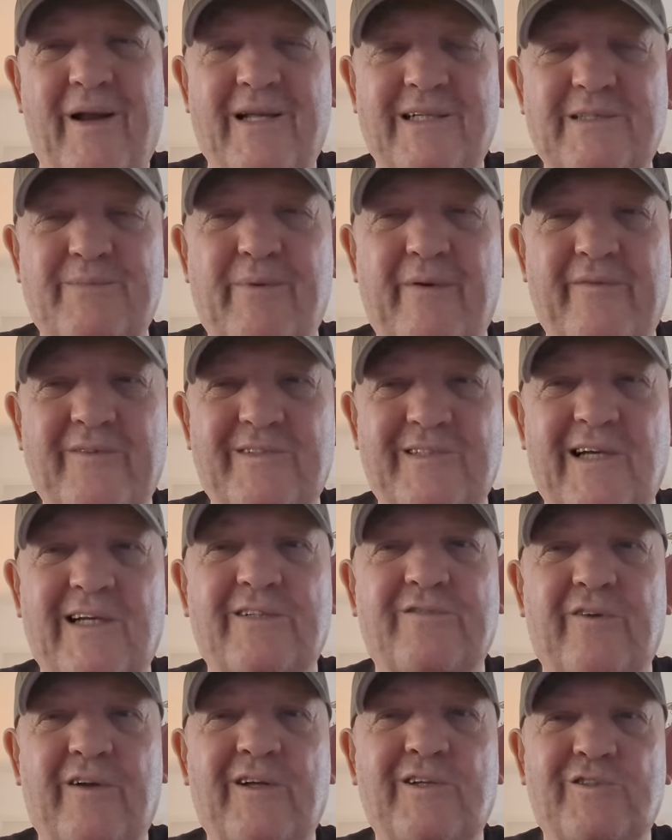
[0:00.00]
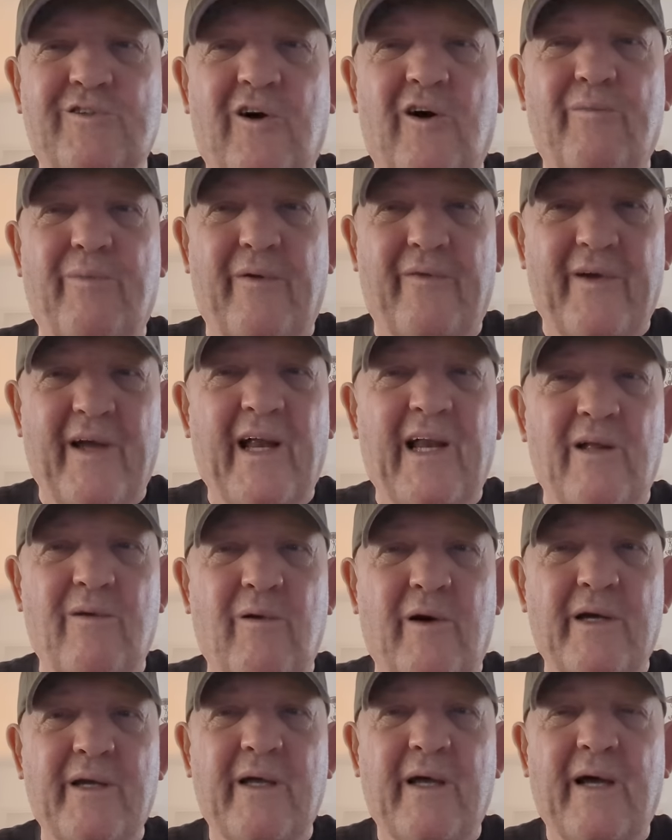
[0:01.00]
is a bit of a schizophrenic psychopath
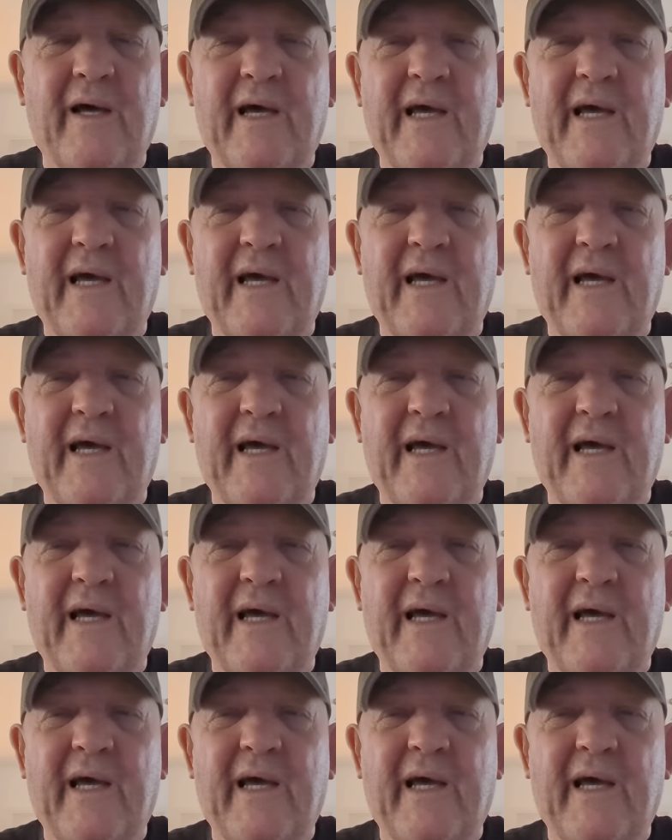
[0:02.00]
anyway,